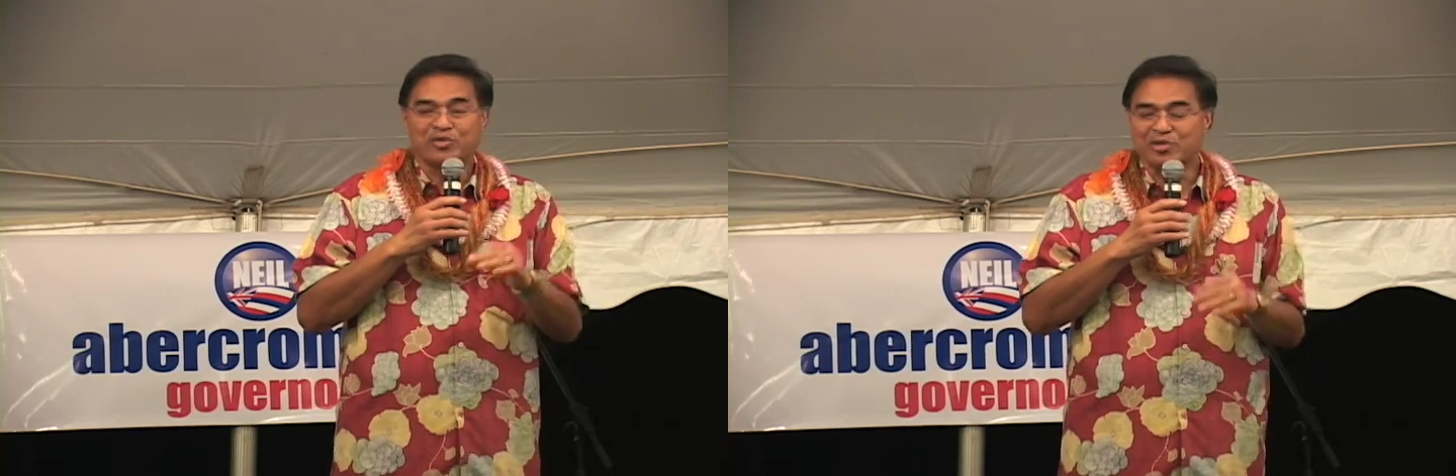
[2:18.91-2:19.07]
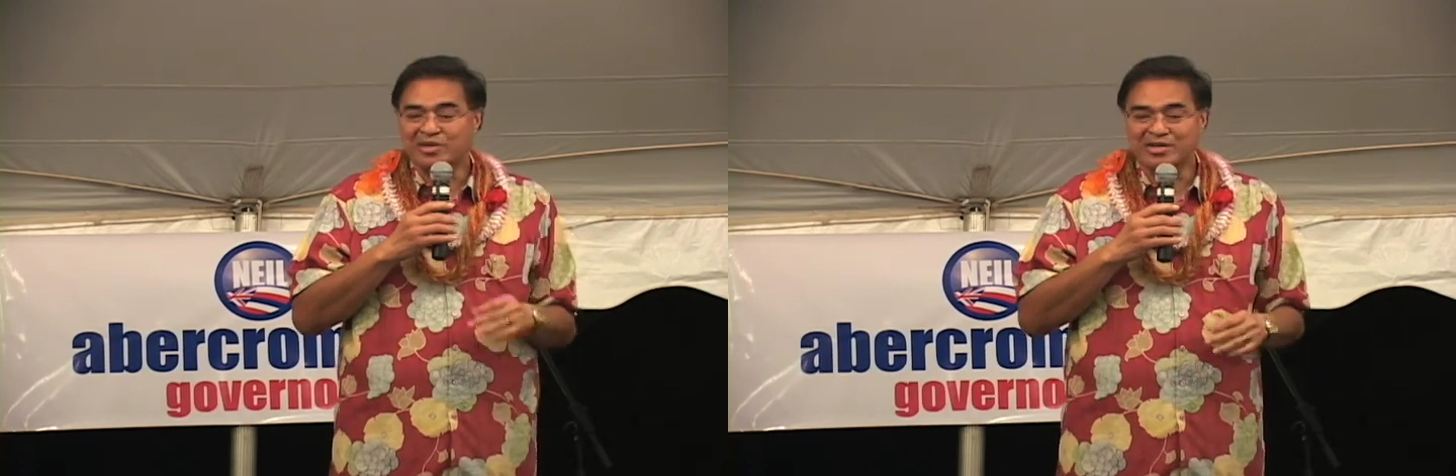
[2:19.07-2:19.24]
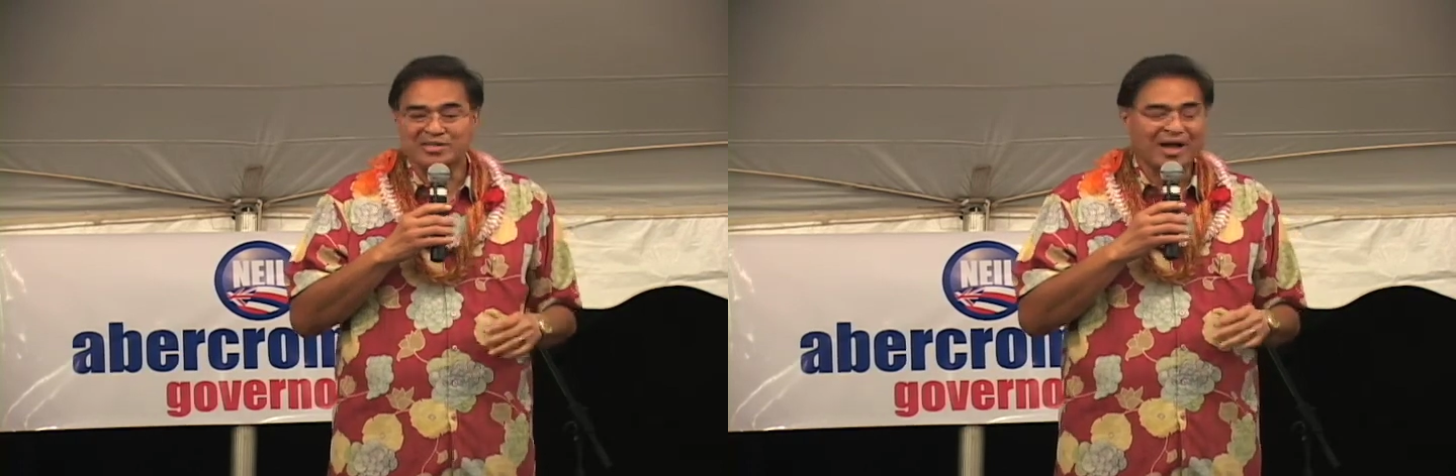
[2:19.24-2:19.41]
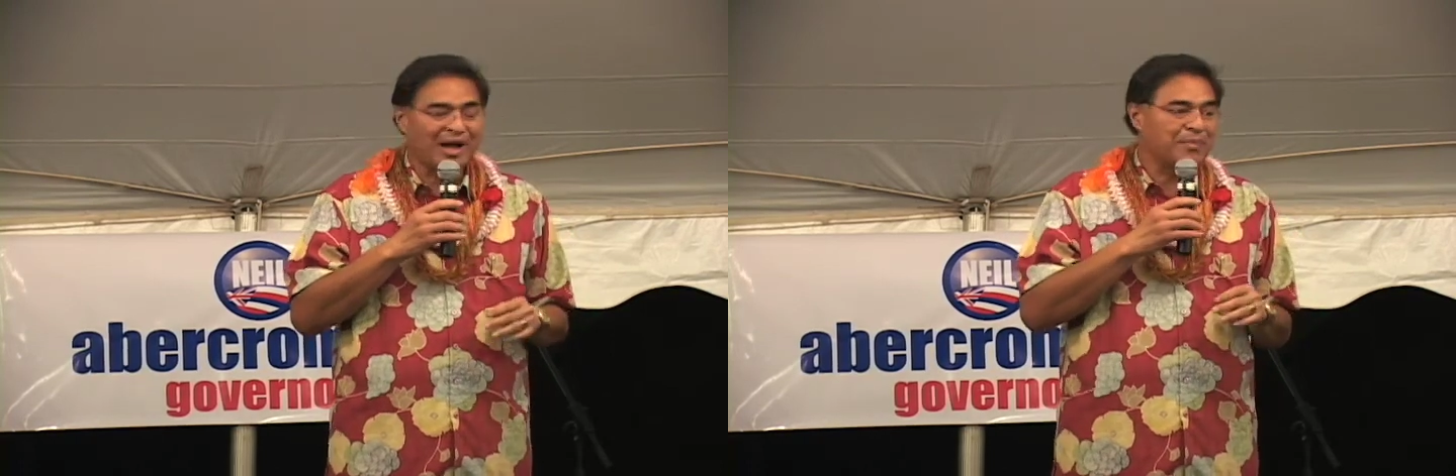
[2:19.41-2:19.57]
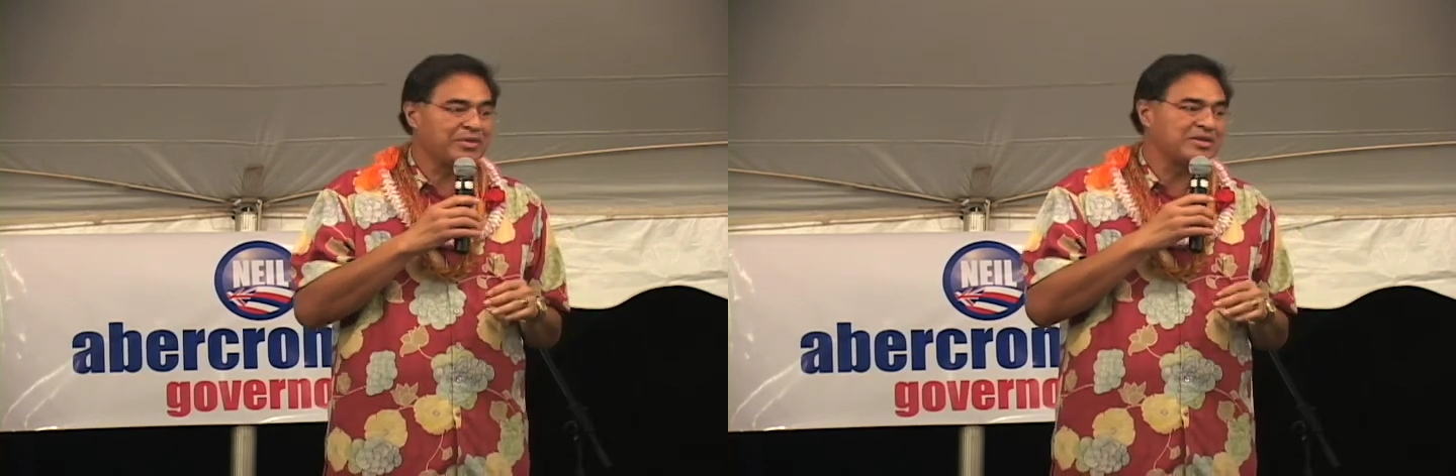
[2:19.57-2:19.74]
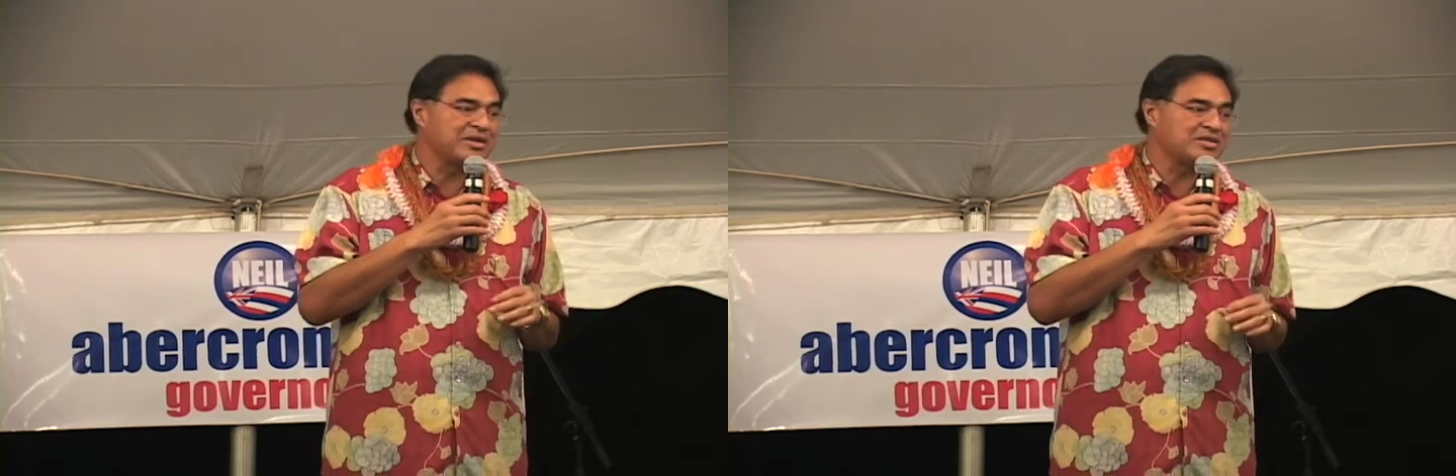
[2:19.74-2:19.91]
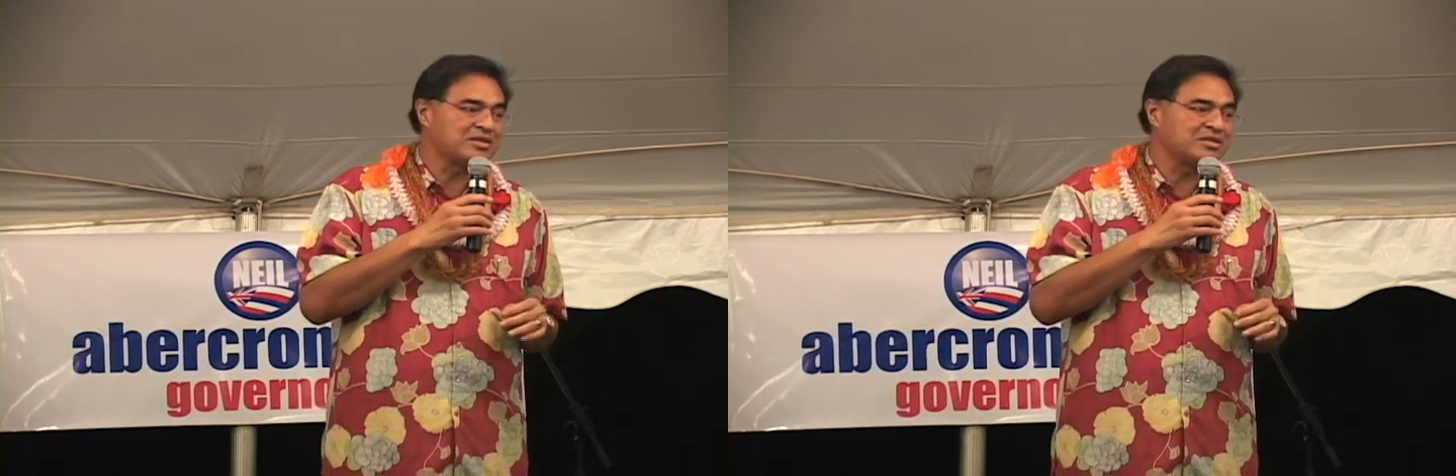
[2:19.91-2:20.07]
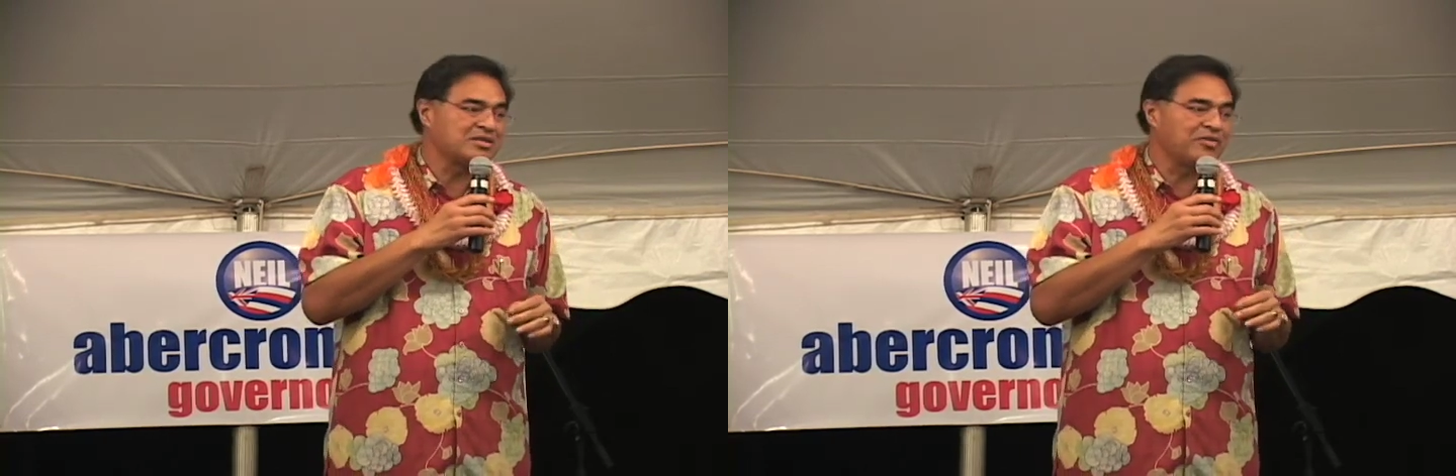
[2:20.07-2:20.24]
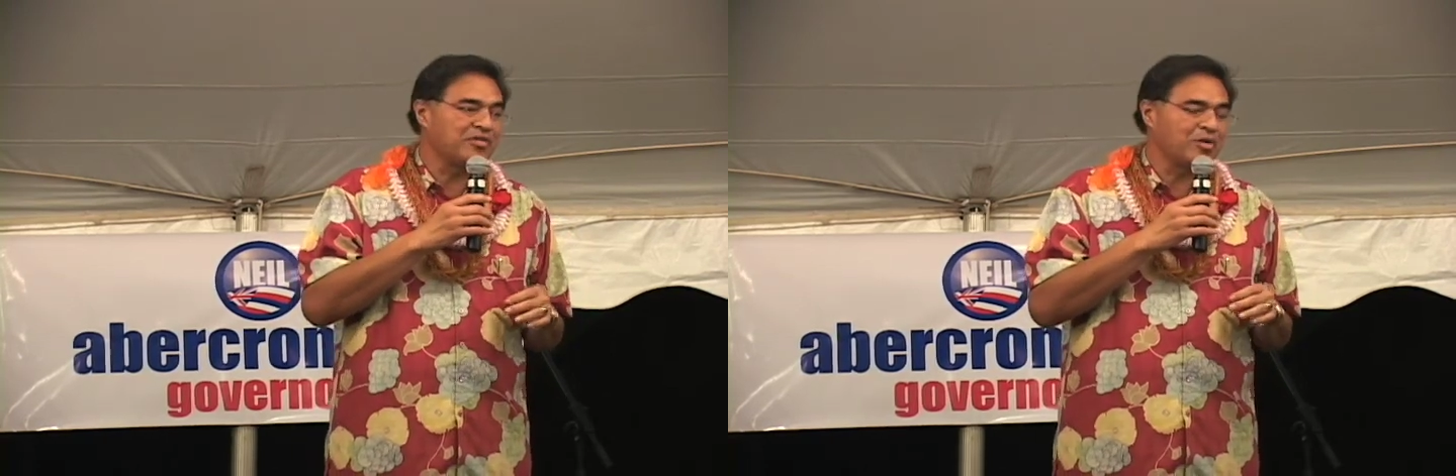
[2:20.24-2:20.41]
through these
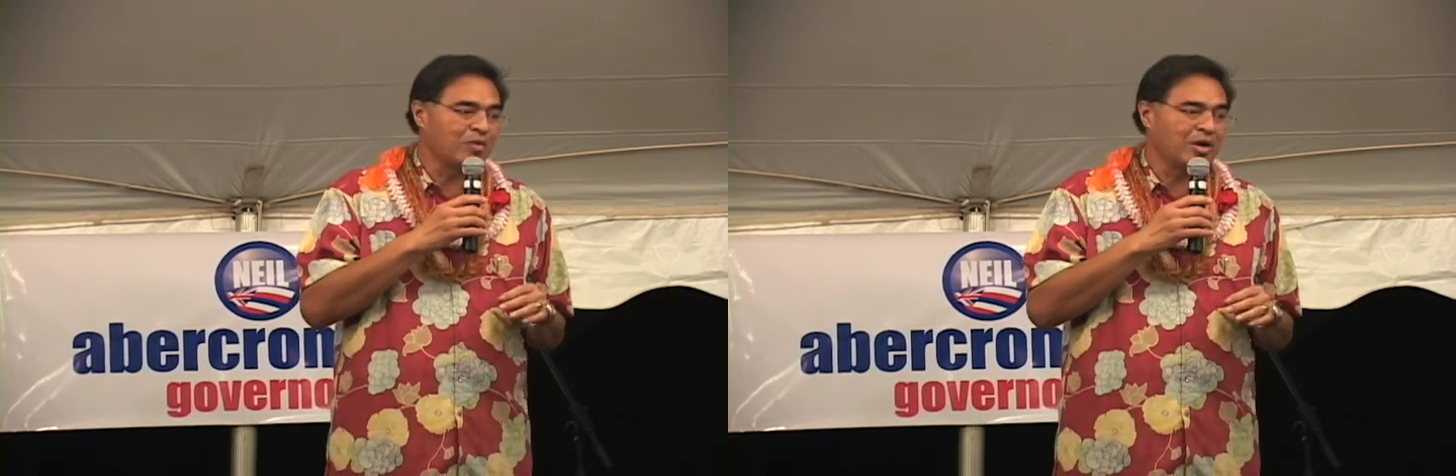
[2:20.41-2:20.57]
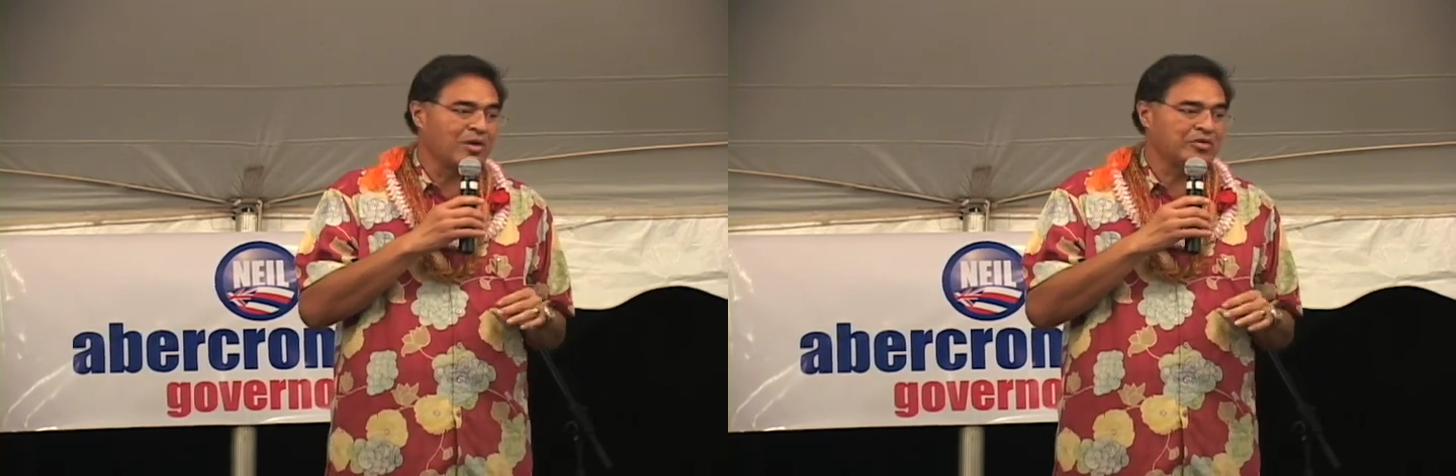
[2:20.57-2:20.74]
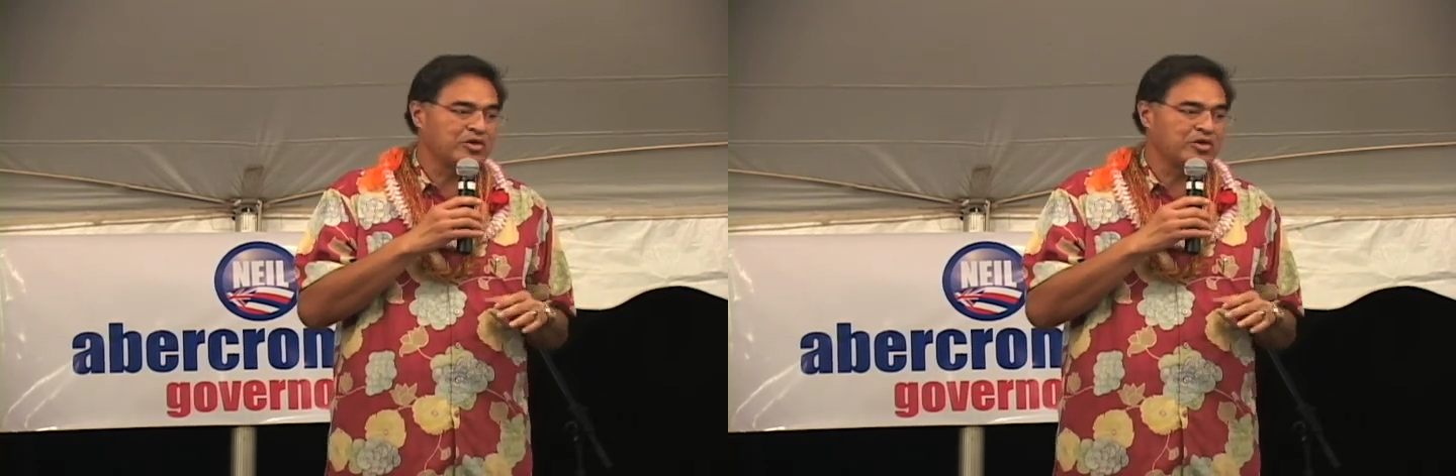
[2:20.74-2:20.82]
competitions, if you will.